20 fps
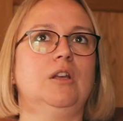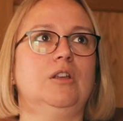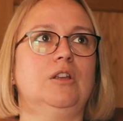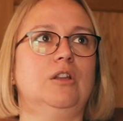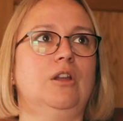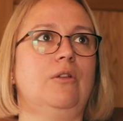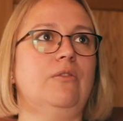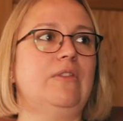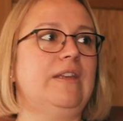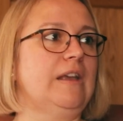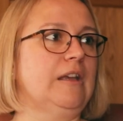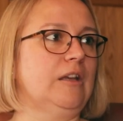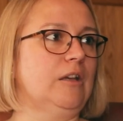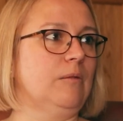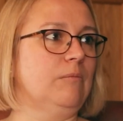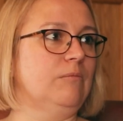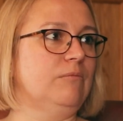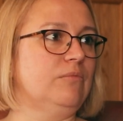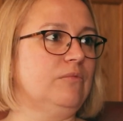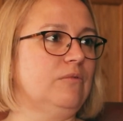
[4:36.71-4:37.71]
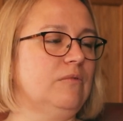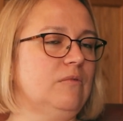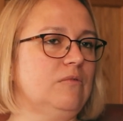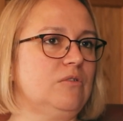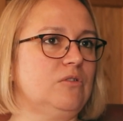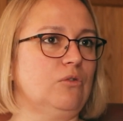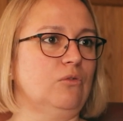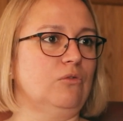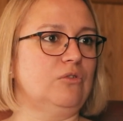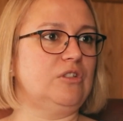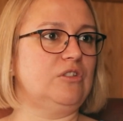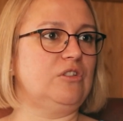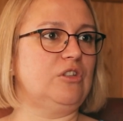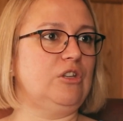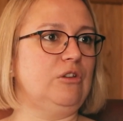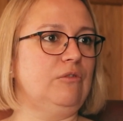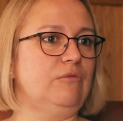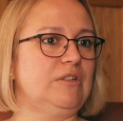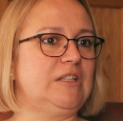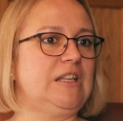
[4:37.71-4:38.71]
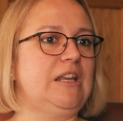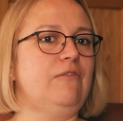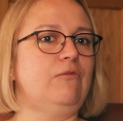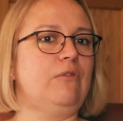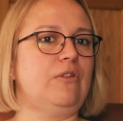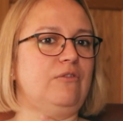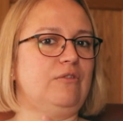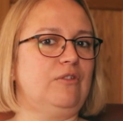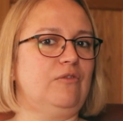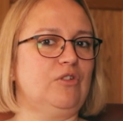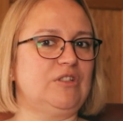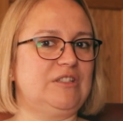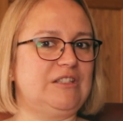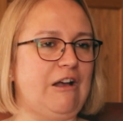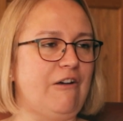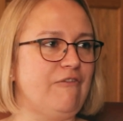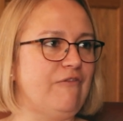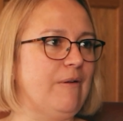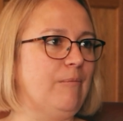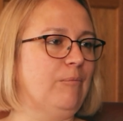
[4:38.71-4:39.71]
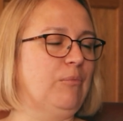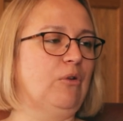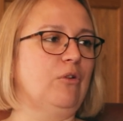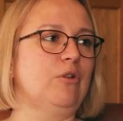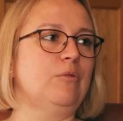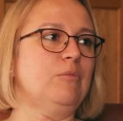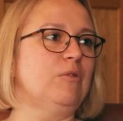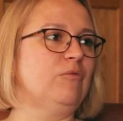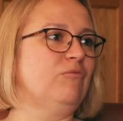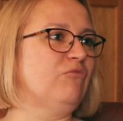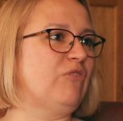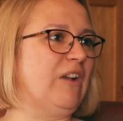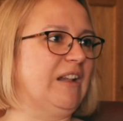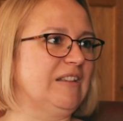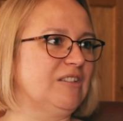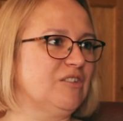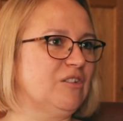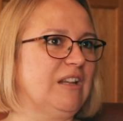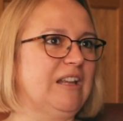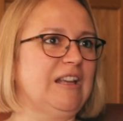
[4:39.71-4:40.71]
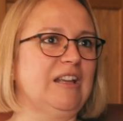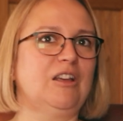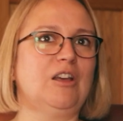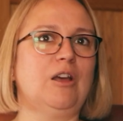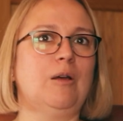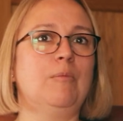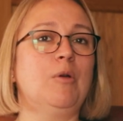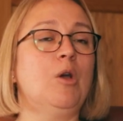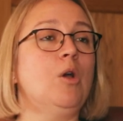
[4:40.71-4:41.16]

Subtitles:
the income sources that you receive, whether you've got self-employment, rental income,